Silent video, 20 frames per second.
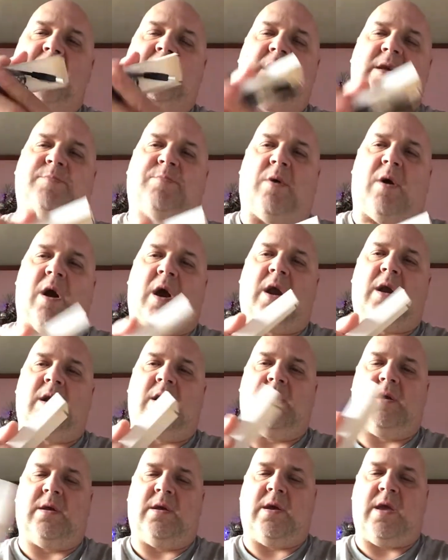this part
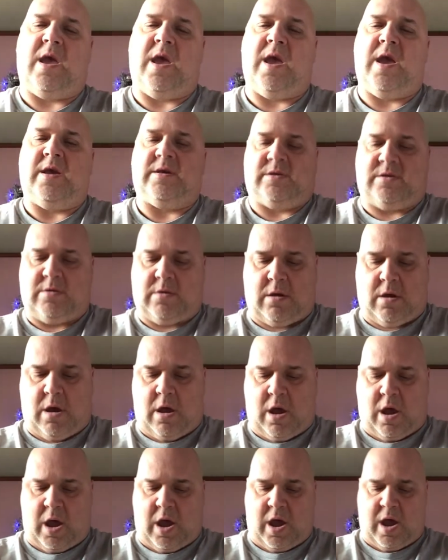is,
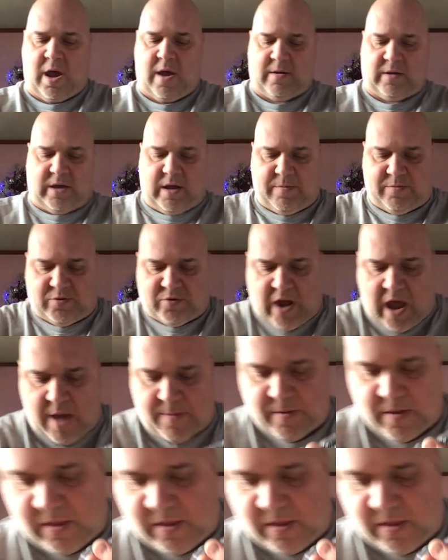I keep dropping